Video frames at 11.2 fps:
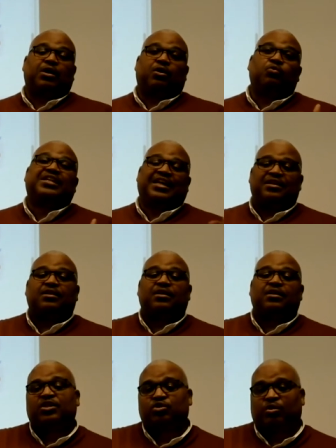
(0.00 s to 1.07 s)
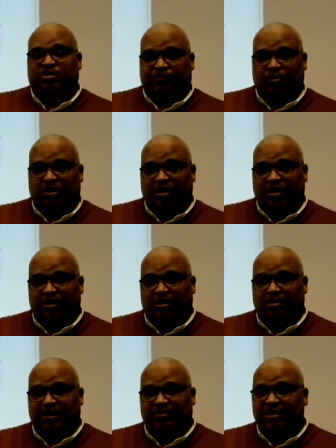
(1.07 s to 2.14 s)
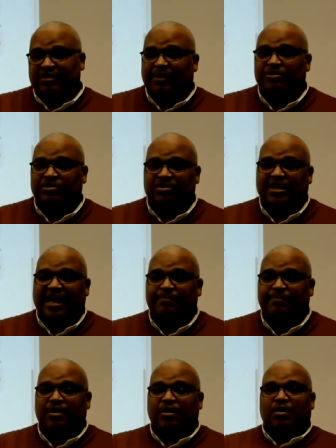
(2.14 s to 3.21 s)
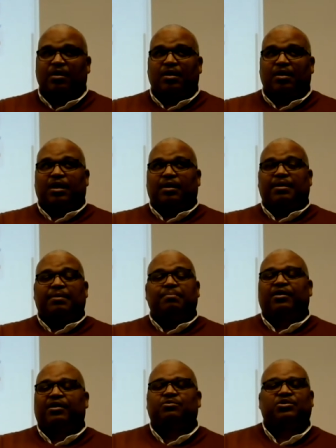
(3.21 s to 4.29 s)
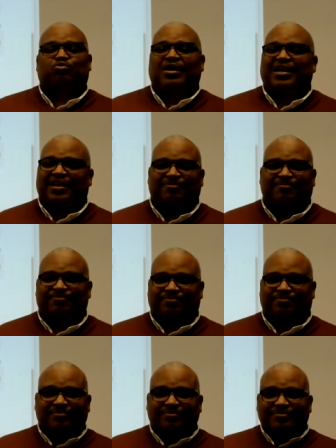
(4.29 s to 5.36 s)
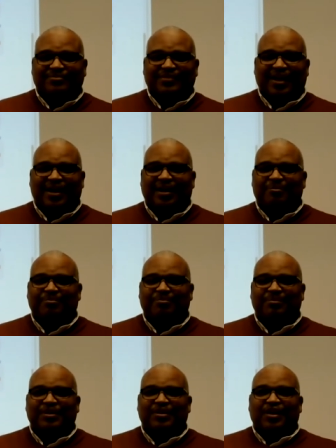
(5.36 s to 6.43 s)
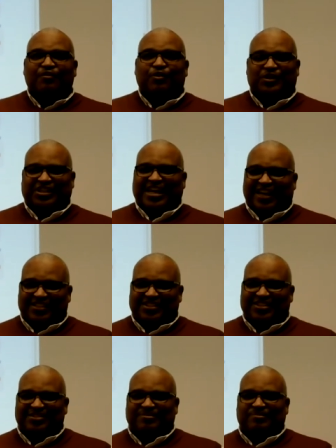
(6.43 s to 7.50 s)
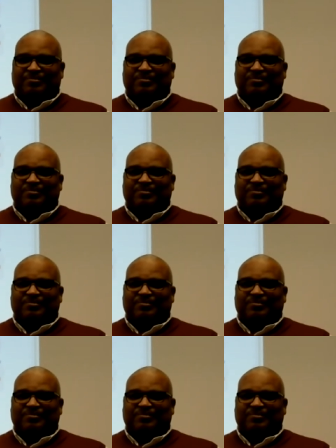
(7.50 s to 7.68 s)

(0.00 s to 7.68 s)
Well, we didn't in the George Floyd thing. I think that was our time. America was ready for change.